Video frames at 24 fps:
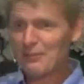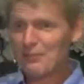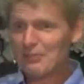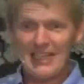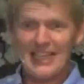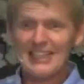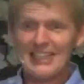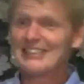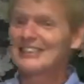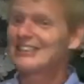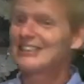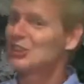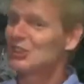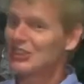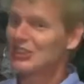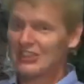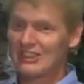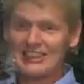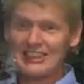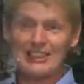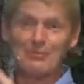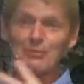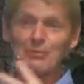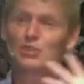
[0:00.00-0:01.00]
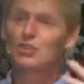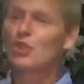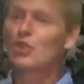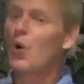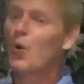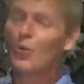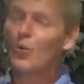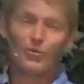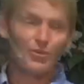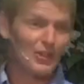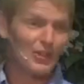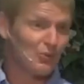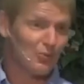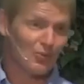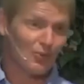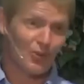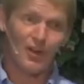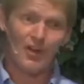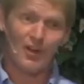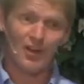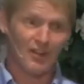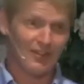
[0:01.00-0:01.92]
That just seems totally wrong.